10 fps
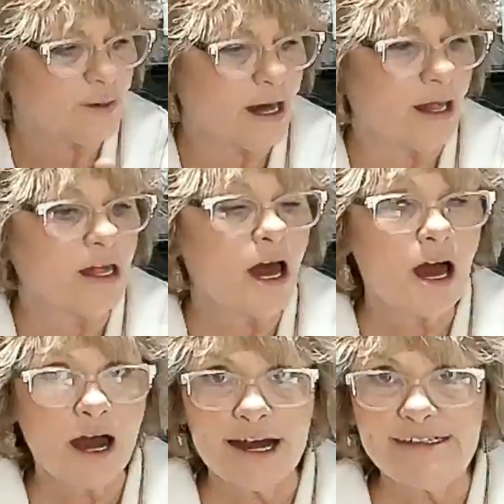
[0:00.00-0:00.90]
well.
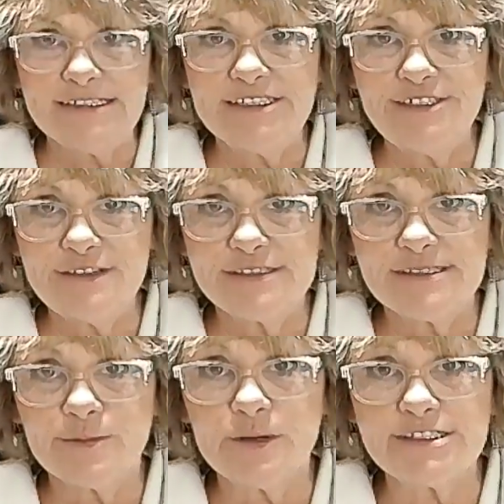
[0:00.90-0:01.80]
I did use
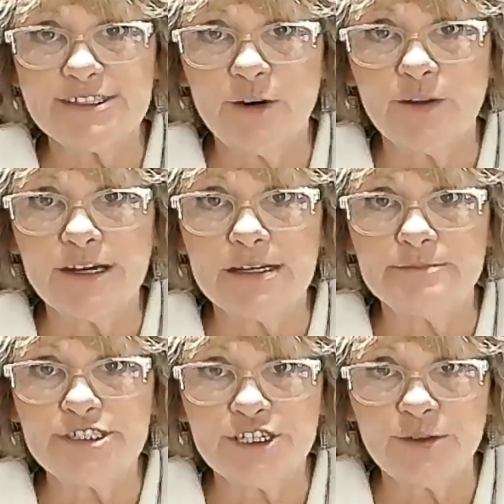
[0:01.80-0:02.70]
the
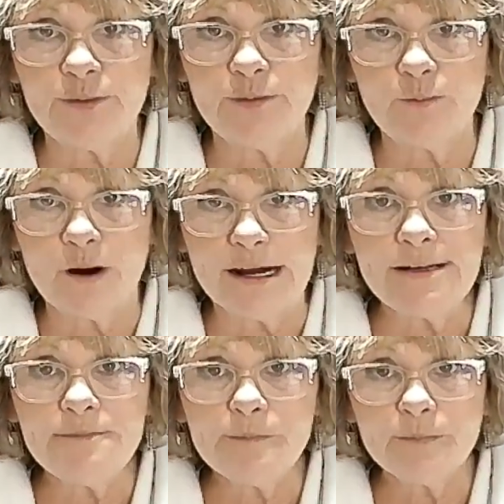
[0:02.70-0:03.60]
Rust-Oleum
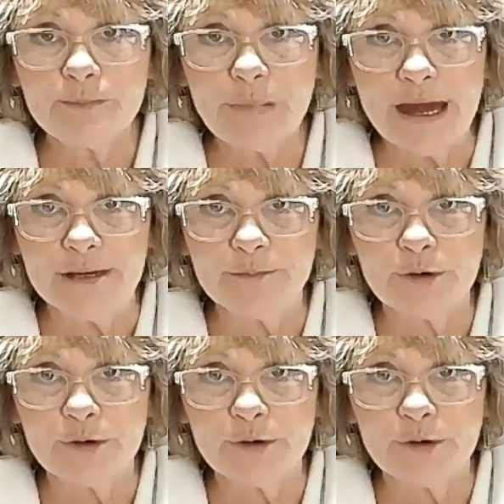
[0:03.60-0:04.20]
2-in-1 paint and